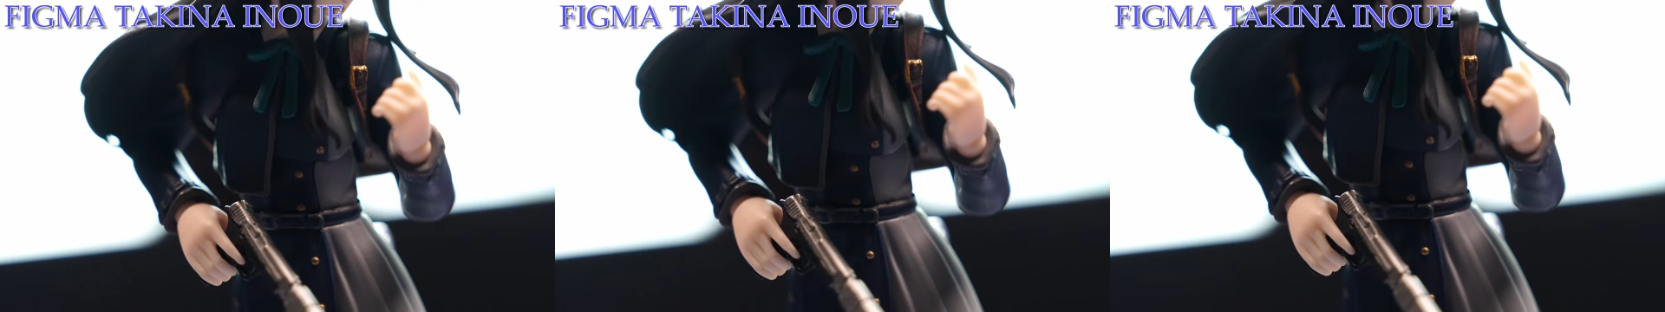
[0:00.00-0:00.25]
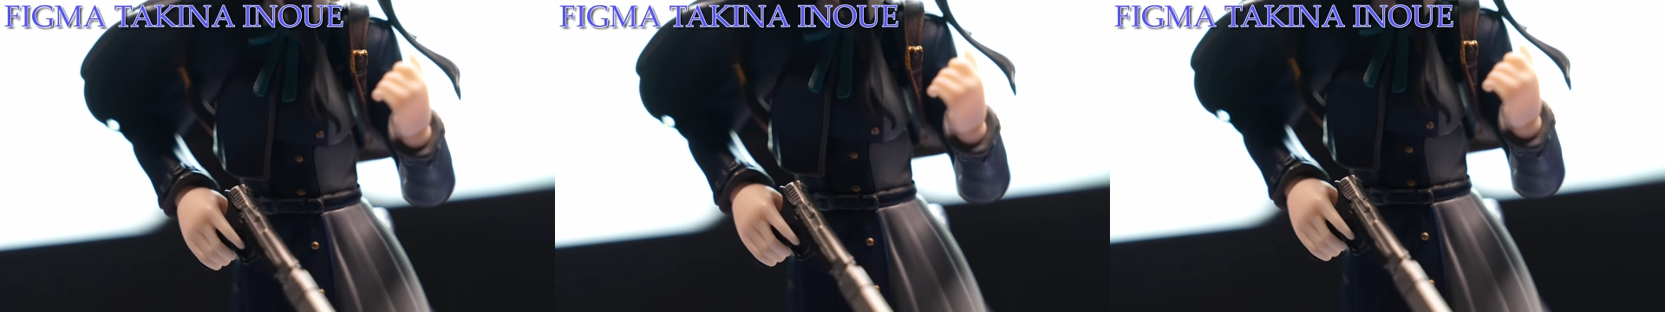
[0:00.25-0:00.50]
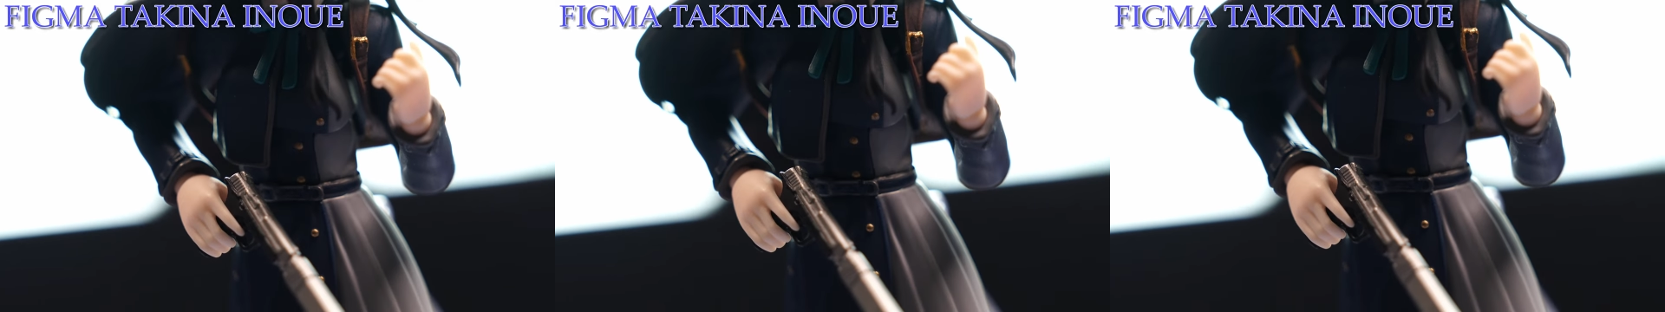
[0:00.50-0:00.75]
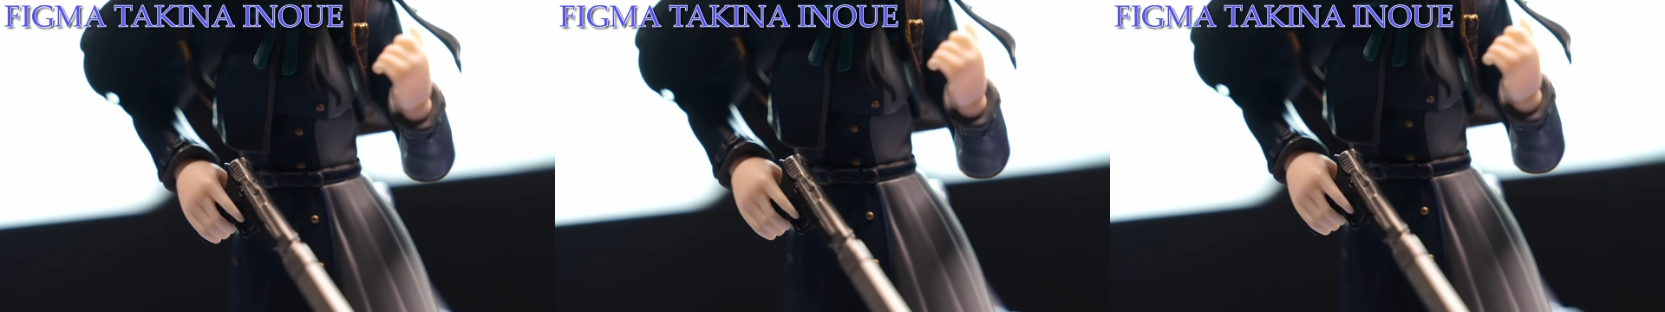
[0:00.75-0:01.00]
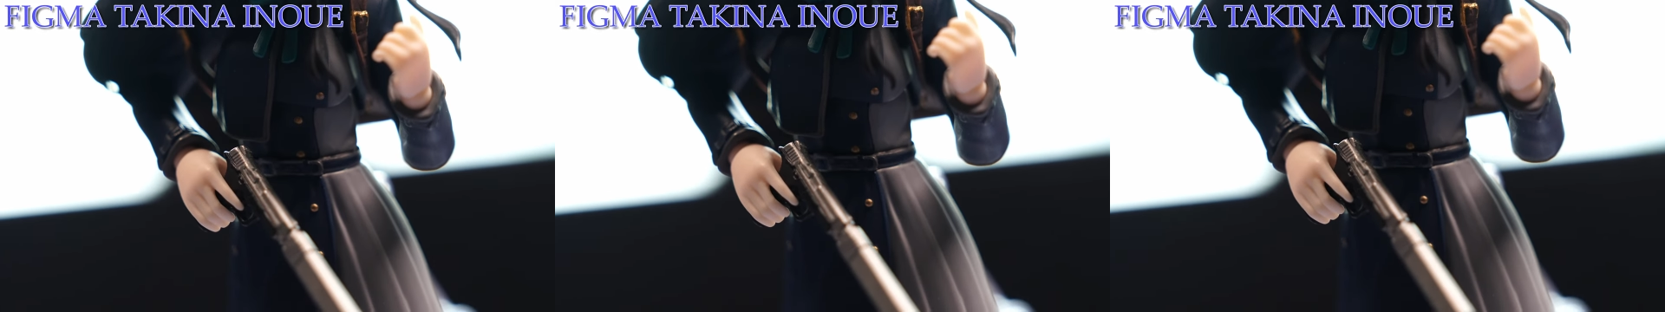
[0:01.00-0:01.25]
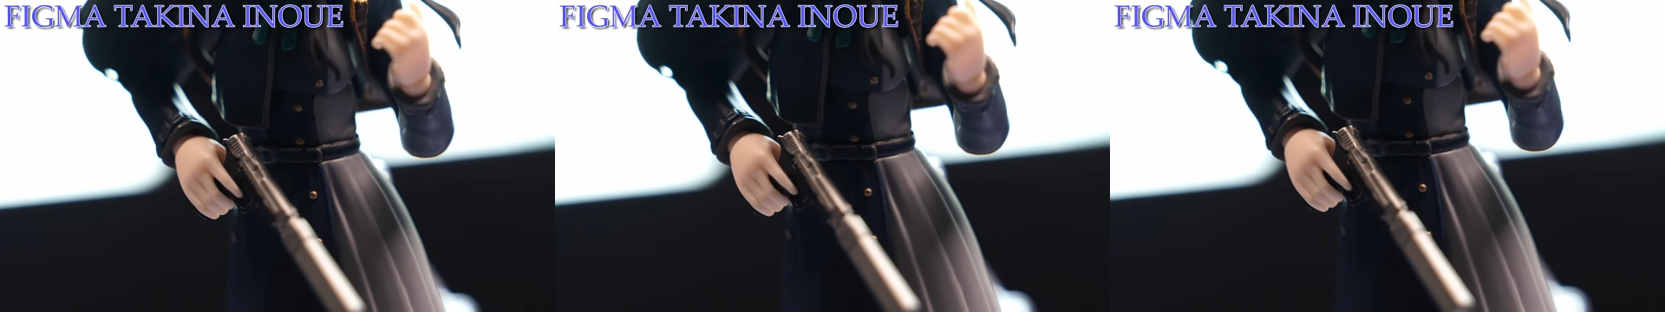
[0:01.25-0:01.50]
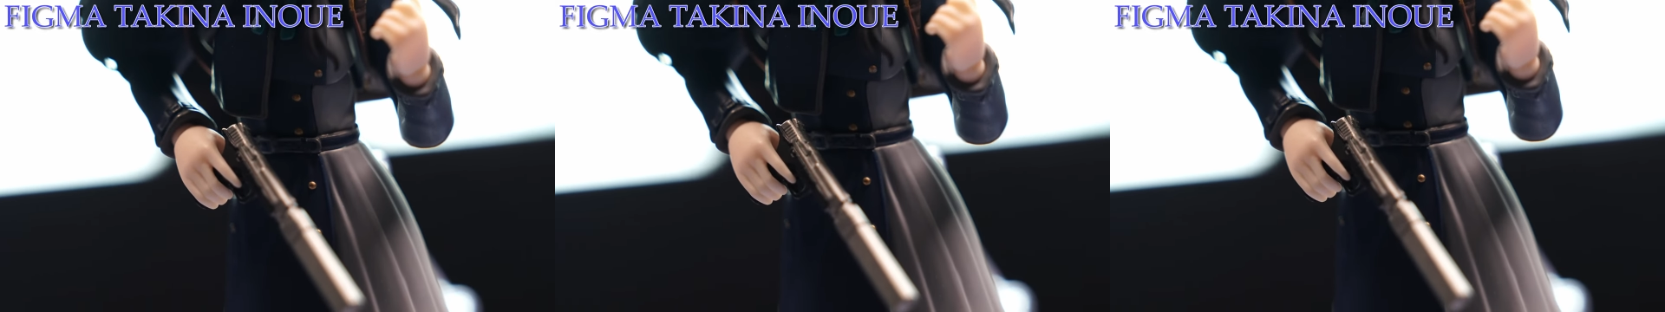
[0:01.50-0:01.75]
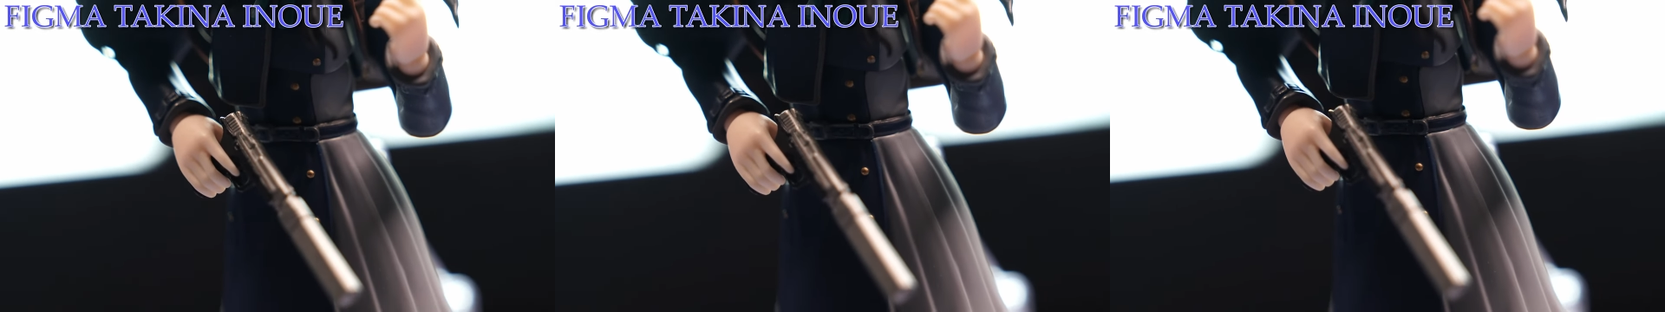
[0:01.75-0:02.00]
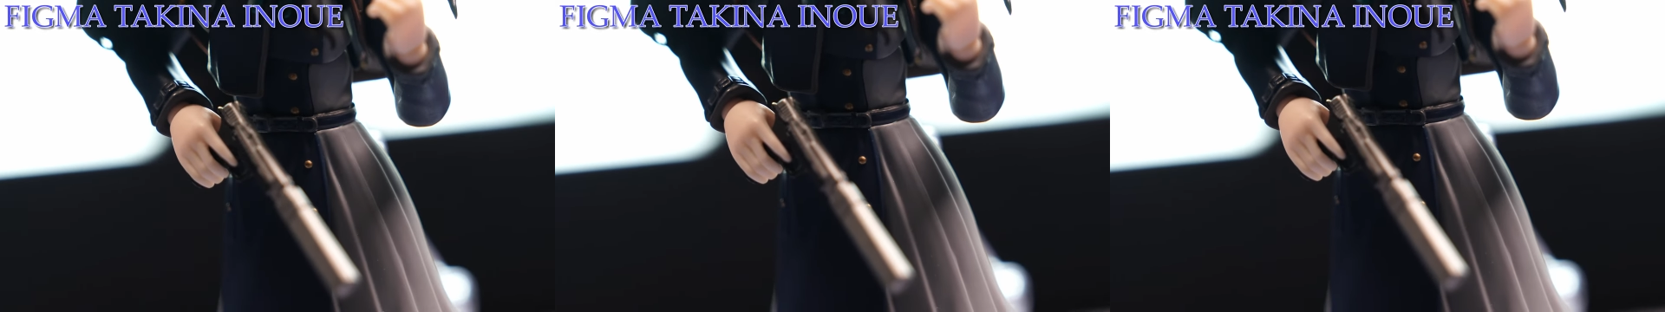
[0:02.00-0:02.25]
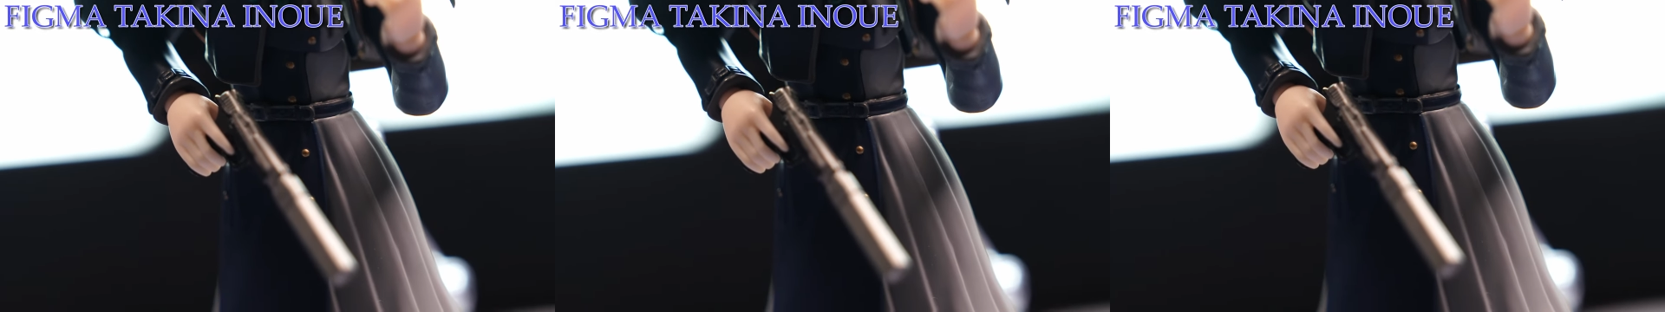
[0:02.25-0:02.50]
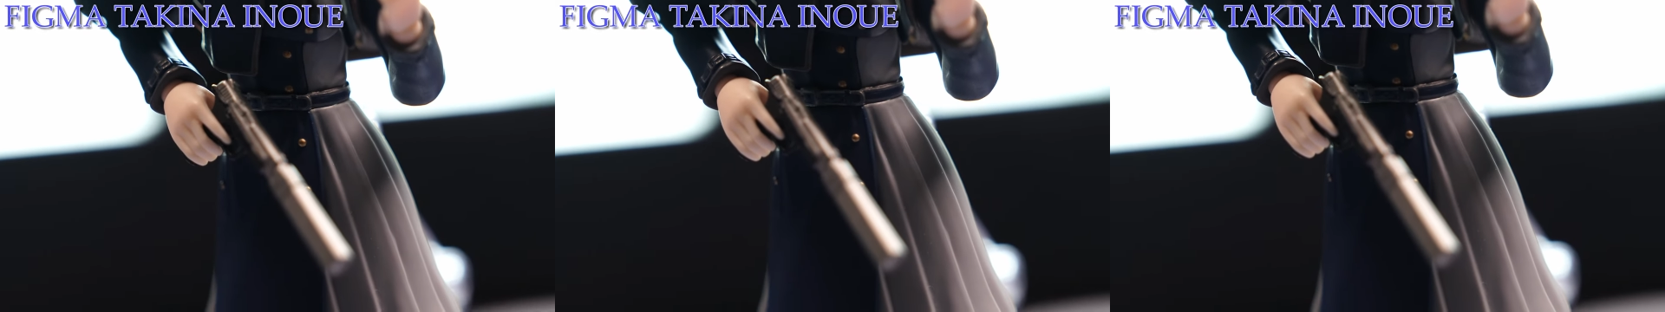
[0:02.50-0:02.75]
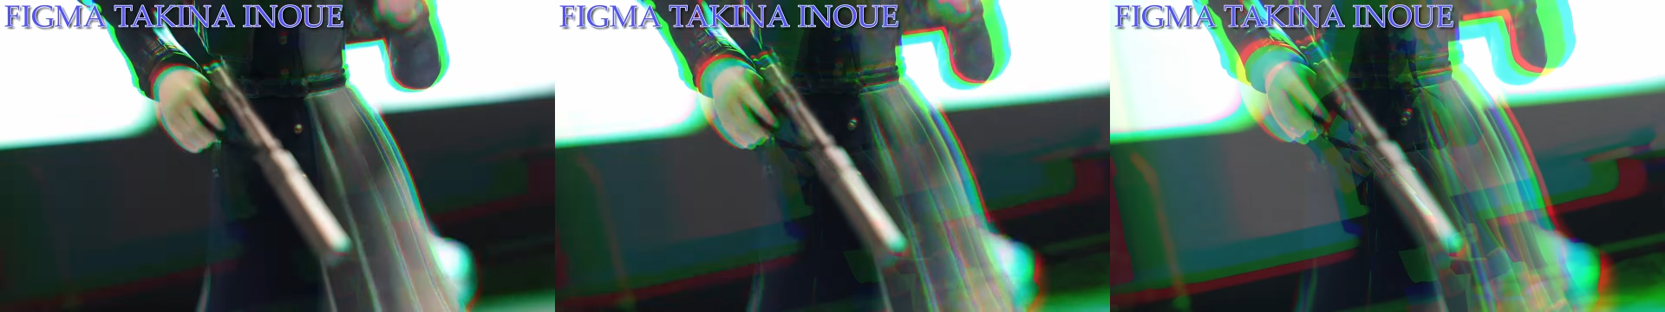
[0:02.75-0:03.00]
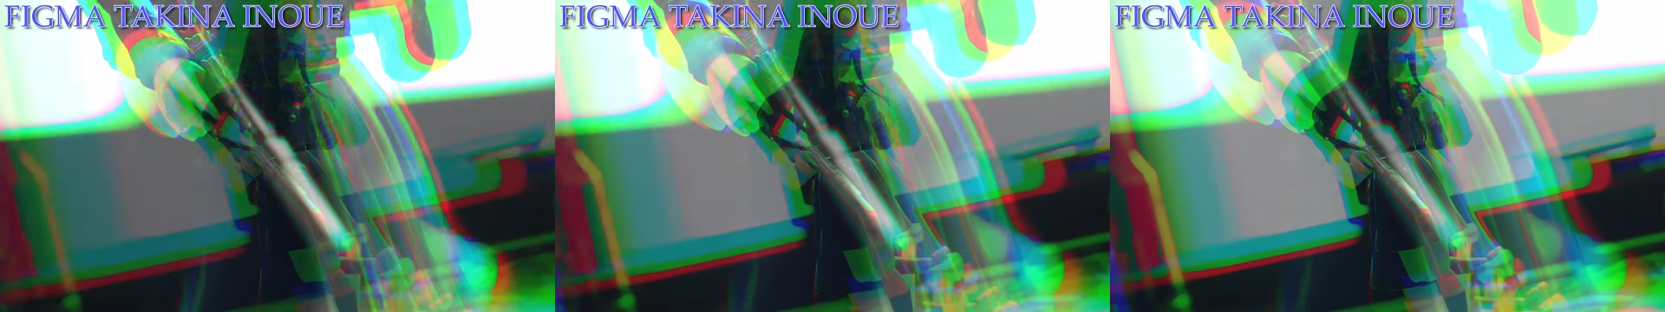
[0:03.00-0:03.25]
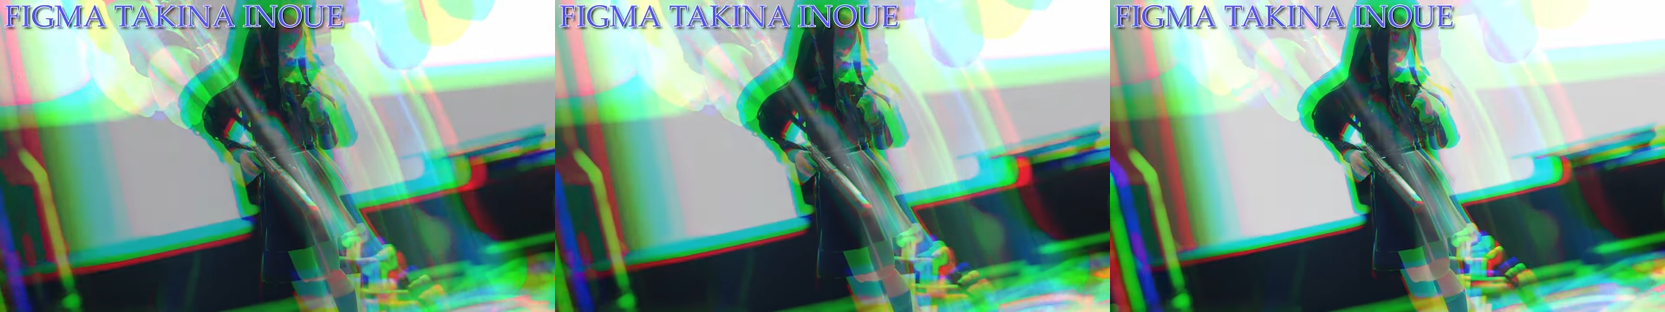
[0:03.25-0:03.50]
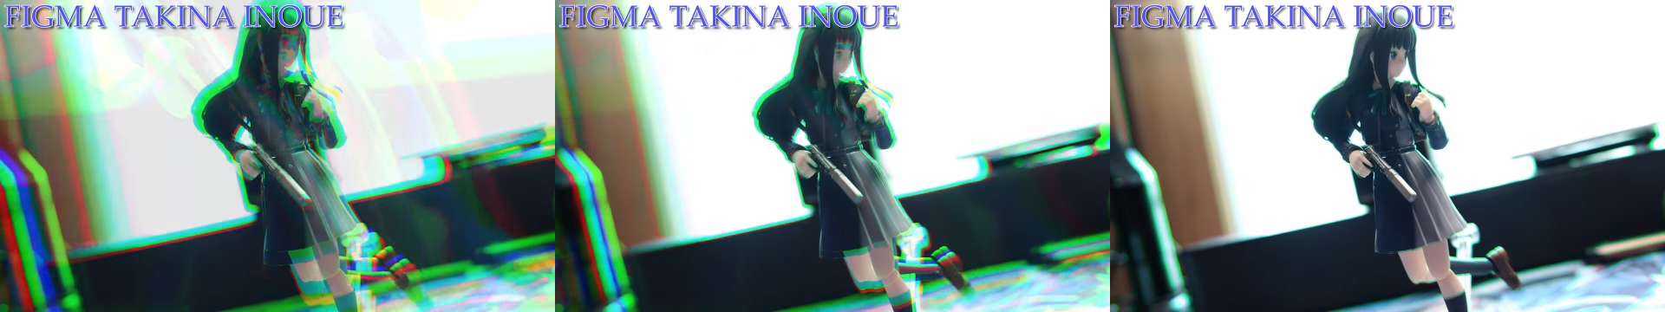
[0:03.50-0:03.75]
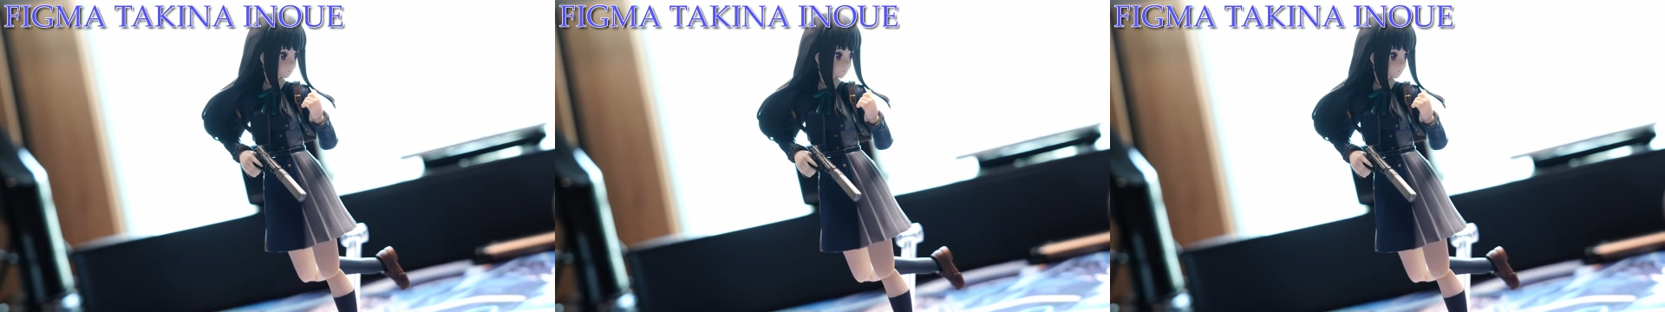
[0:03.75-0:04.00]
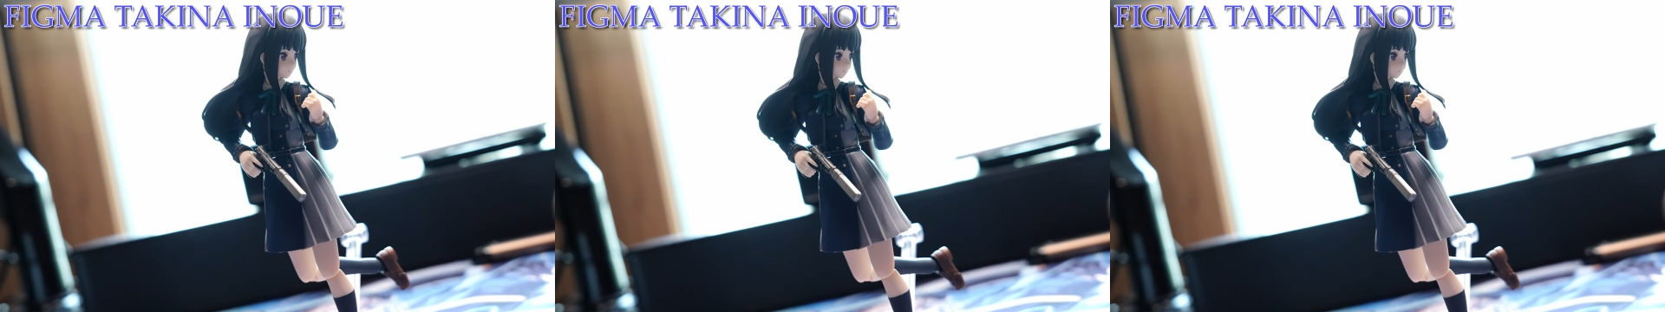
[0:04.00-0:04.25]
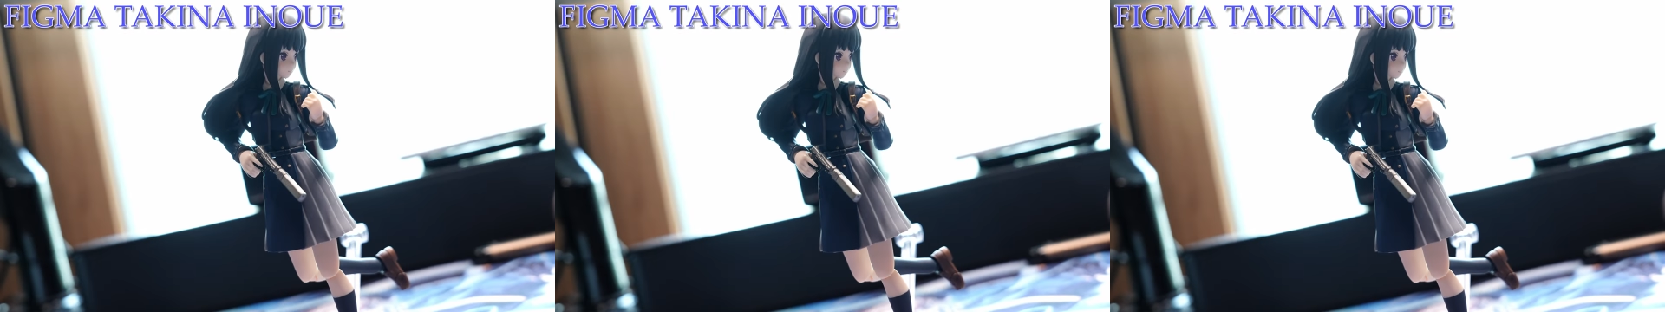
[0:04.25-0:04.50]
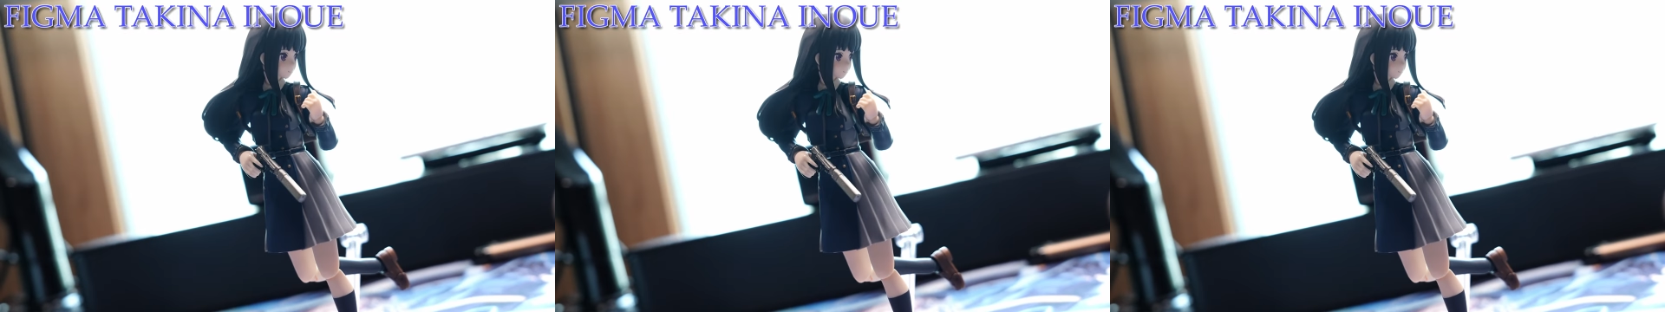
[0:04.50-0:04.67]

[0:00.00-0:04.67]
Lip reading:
Nobody's mouth can be seen.